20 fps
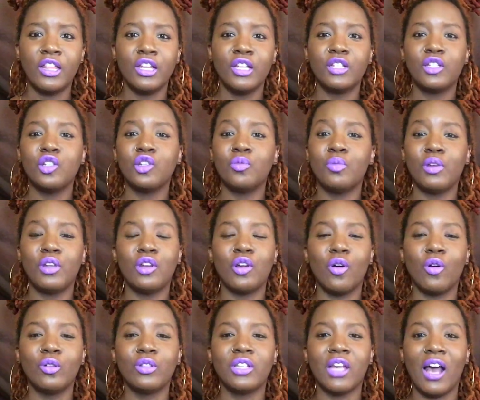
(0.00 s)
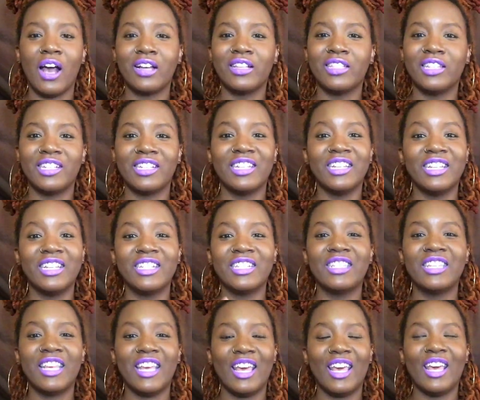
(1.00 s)
There should be no toxicness
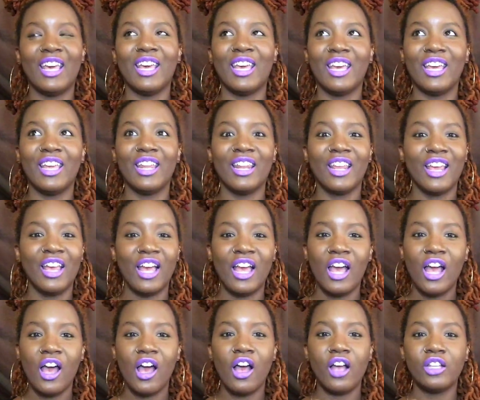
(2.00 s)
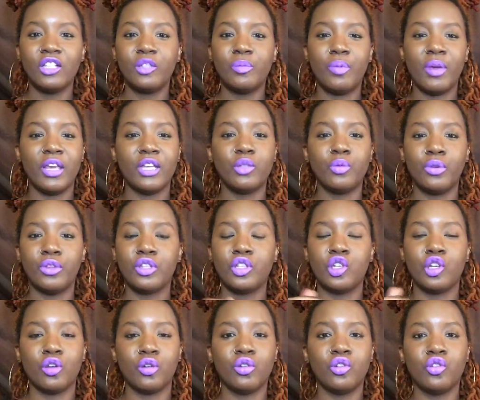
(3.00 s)
in a space with
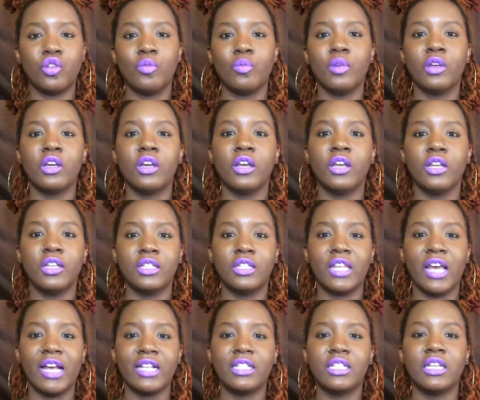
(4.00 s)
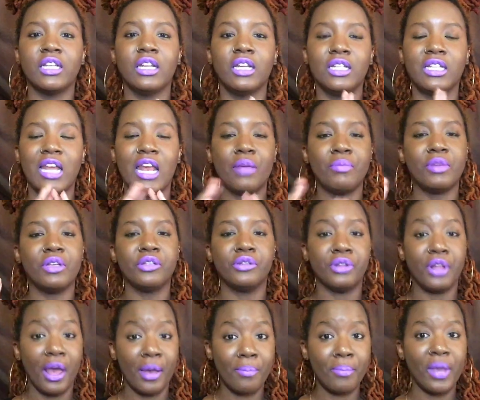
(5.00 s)
children, because that's going to damage
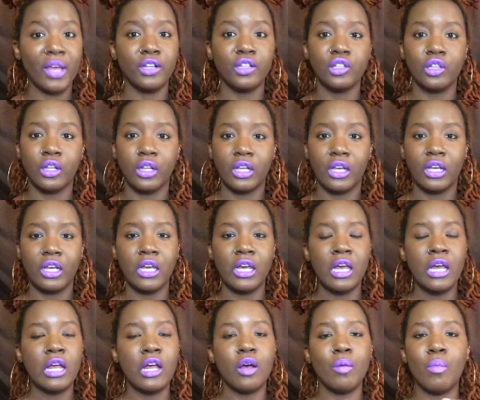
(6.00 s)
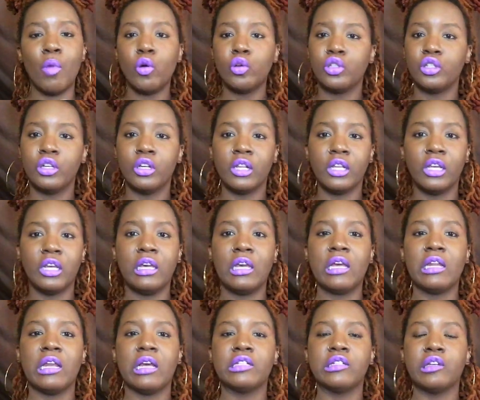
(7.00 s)
them mentally, emotionally,
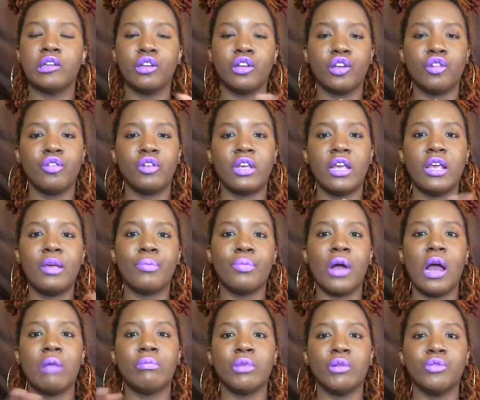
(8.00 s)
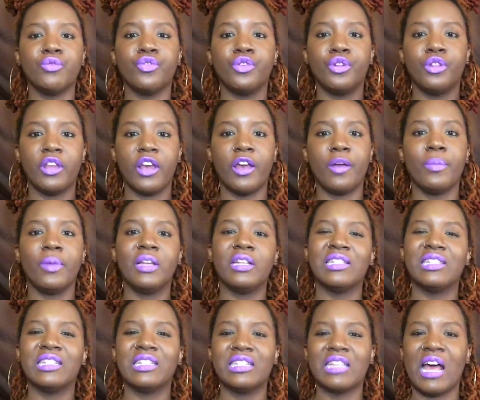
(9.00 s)
and that's going to create problems for them in
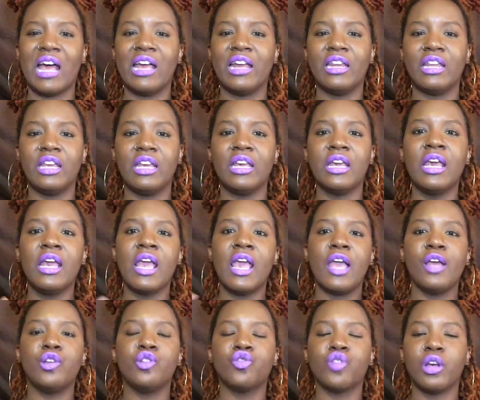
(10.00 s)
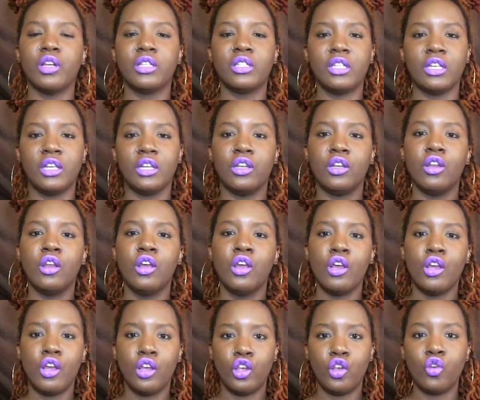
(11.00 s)
society and trusting
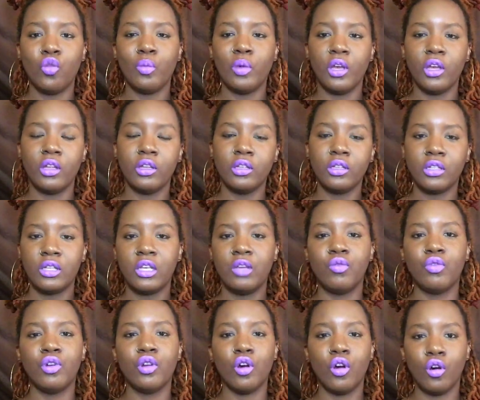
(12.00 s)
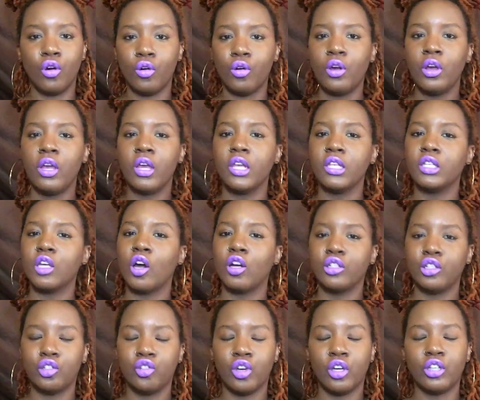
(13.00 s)
humans, even though it's hard
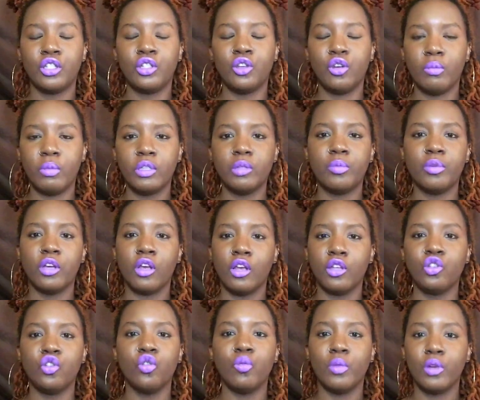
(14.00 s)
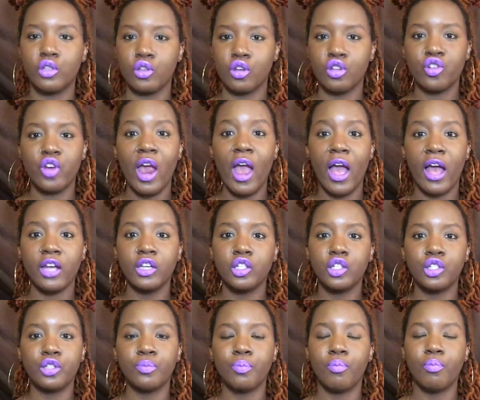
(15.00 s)
to trust humans because humans are
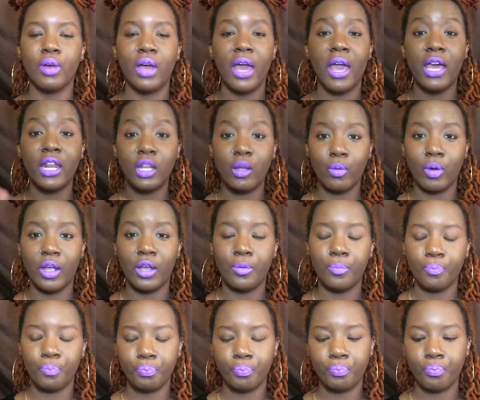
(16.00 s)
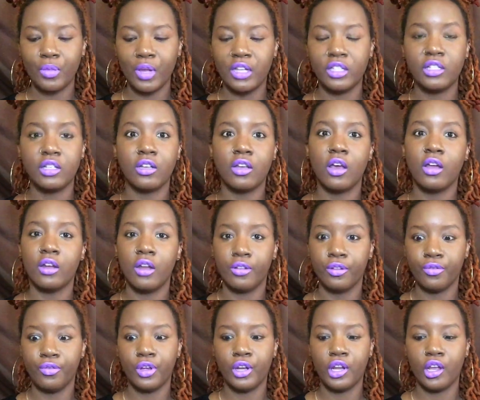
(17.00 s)
trash. But anyway, that's another
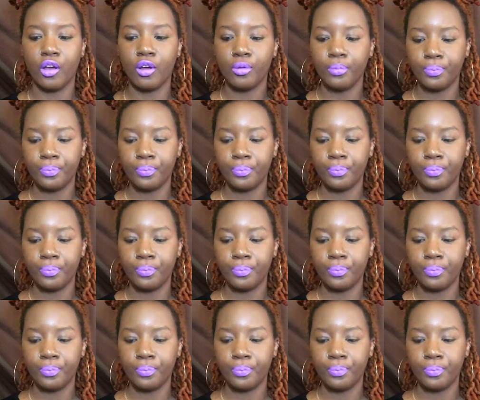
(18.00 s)
video.